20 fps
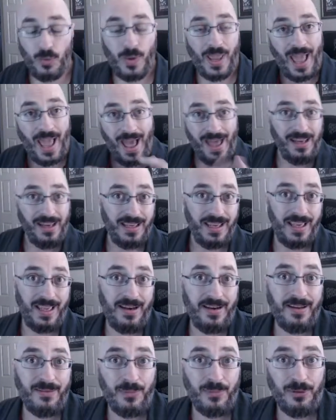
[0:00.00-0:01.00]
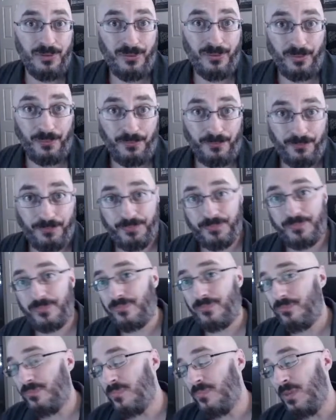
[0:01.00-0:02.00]
had a candidate move.
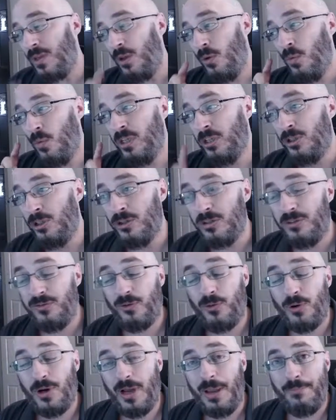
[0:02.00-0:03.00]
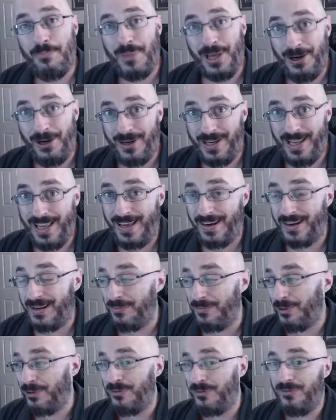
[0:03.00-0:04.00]
We looked for a better candidate
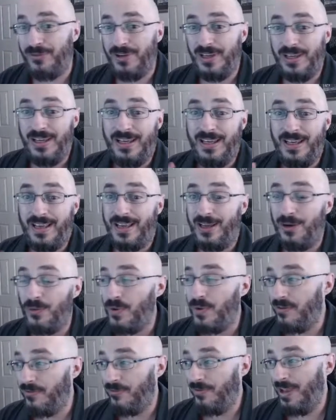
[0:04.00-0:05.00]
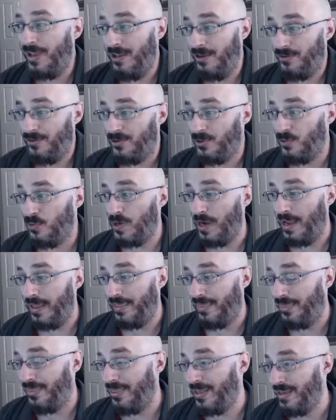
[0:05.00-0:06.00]
move, and we found what I
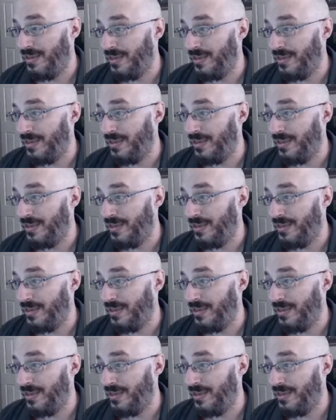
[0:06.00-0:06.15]
think